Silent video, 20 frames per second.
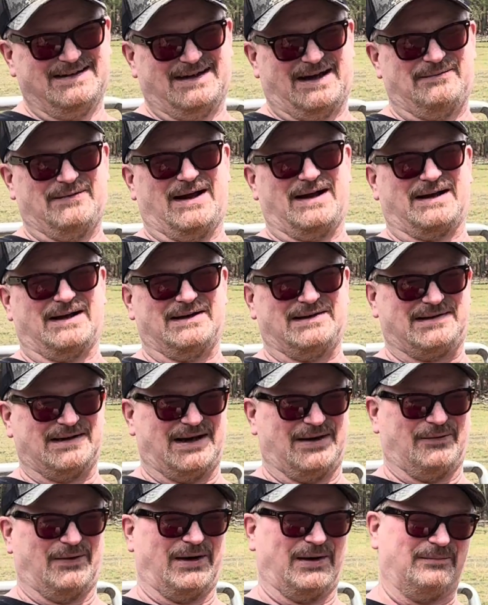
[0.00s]
not going to say
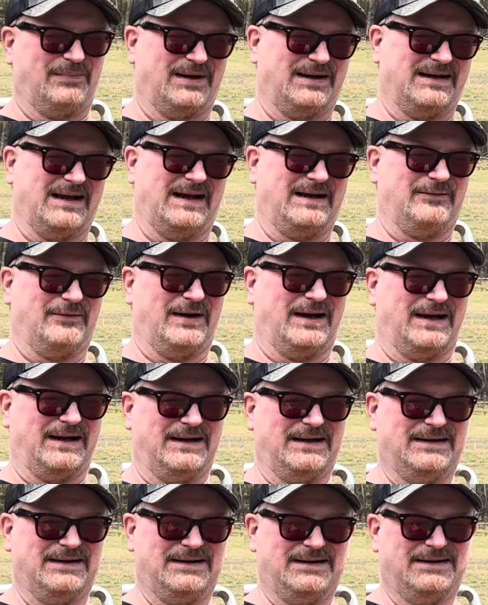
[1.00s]
where, but anyway,
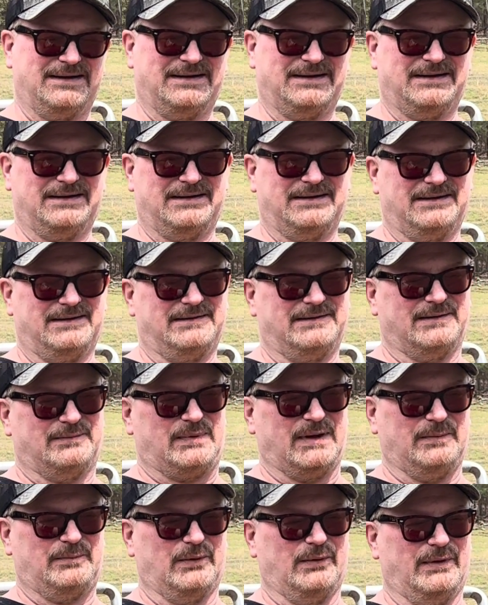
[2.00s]
the
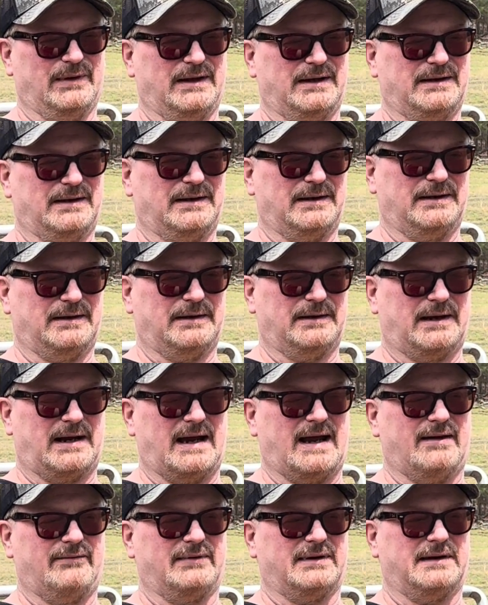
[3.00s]
people that I
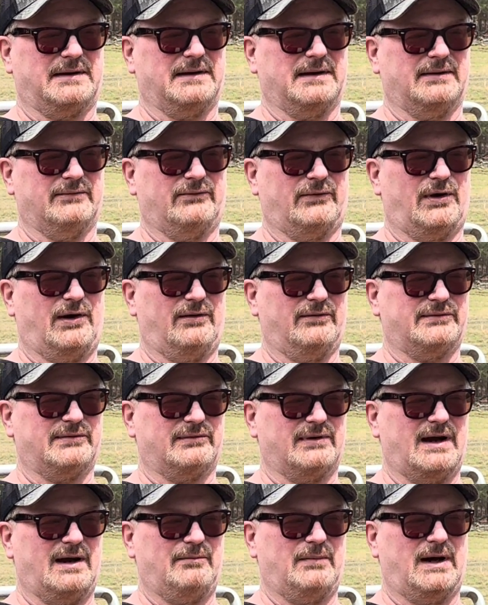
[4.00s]
have involved
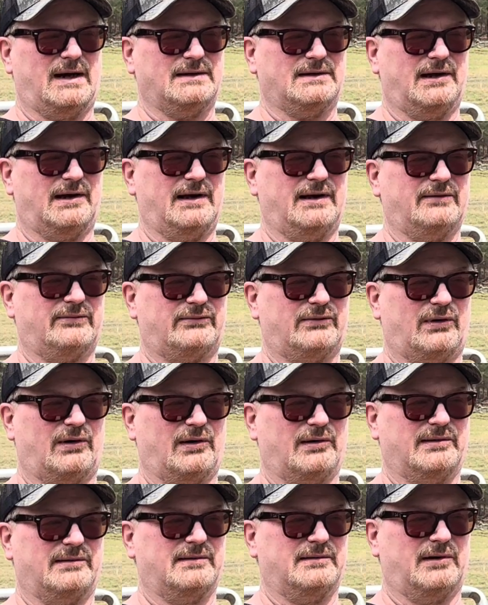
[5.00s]
around my life are
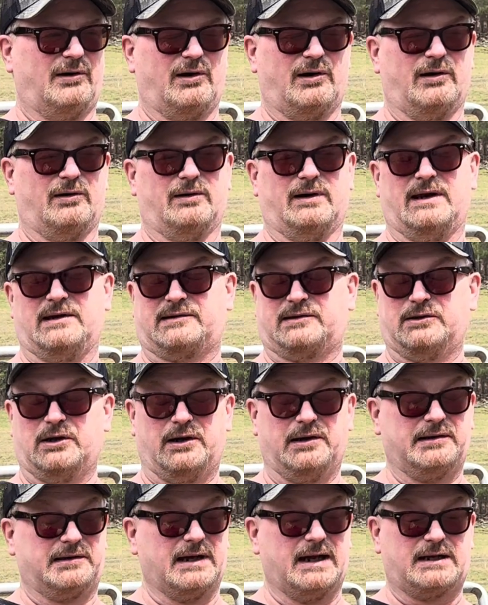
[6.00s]
as good
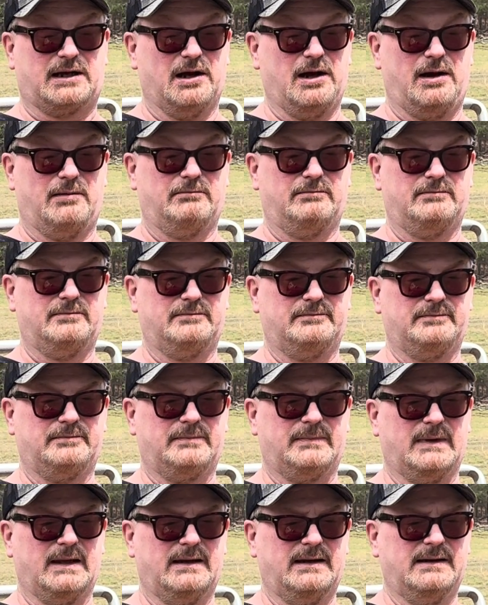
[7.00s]
as they come.
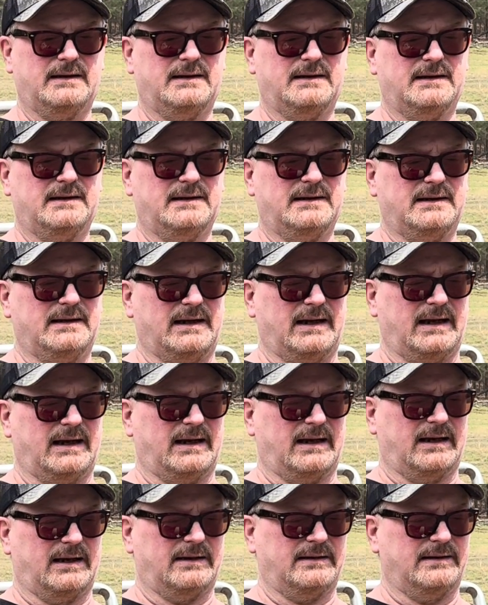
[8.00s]

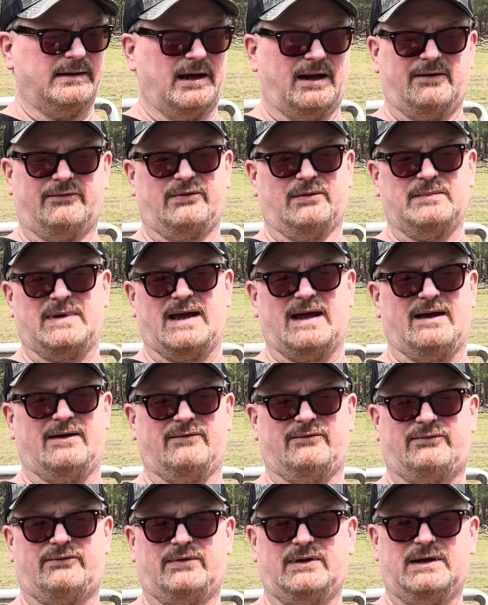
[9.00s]
And none of them
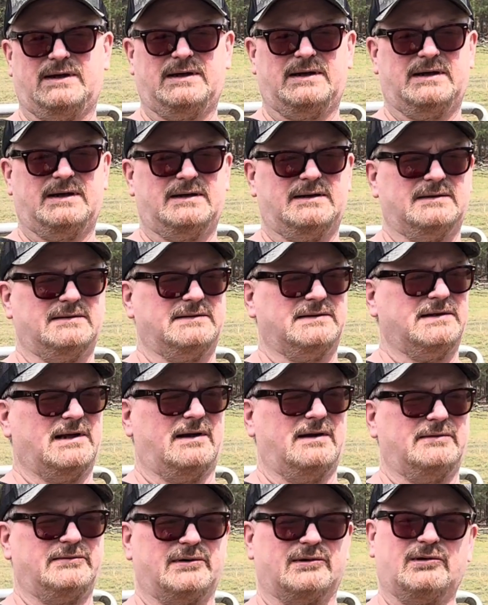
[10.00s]

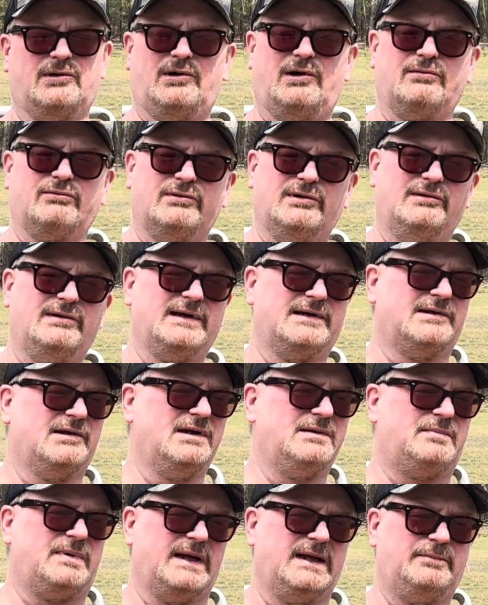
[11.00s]
they're all really
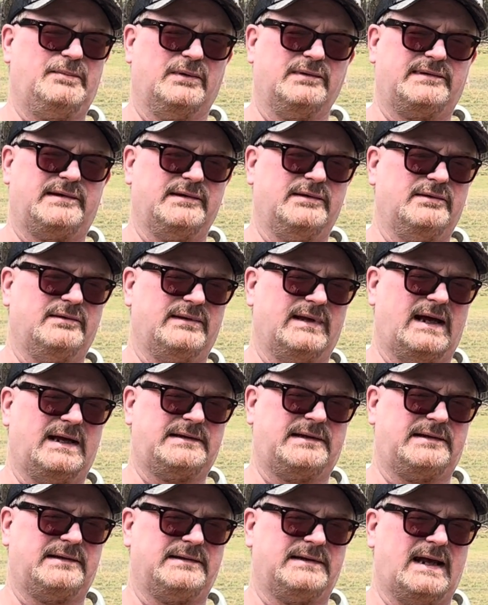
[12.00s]
good people too.
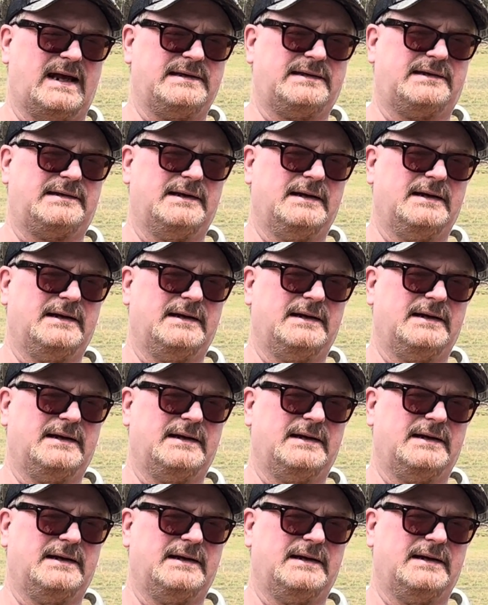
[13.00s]
That's